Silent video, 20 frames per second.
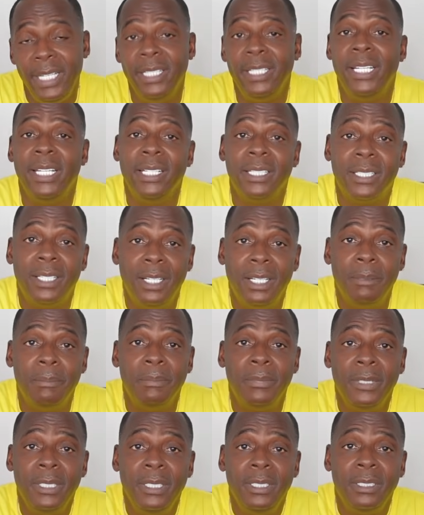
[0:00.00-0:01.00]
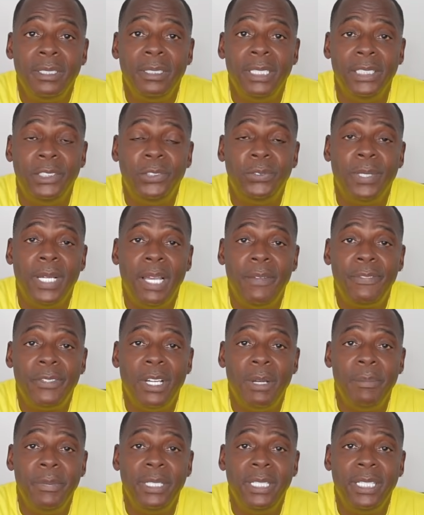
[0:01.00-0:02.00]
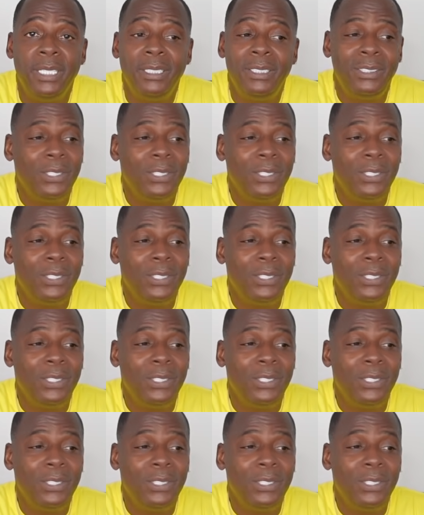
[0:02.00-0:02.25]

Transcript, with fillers: income that you have coming in.